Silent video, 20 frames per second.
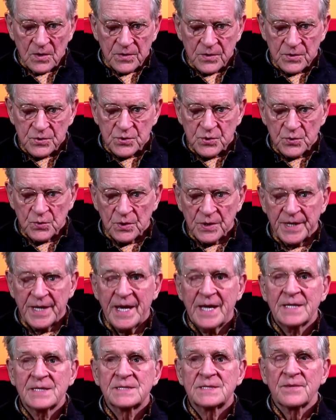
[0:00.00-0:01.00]
the jeweled
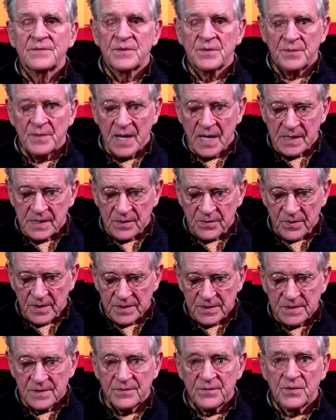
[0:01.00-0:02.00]
heads of the mighty
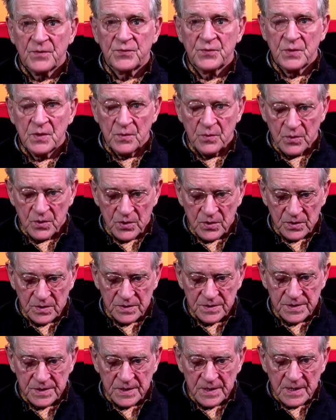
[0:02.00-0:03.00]
ones of the three
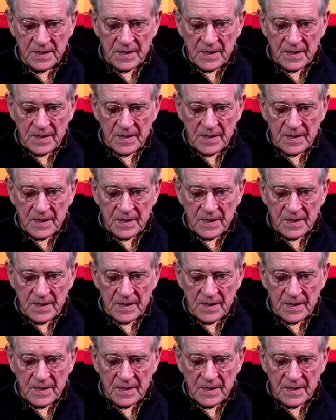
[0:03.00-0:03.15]
worlds.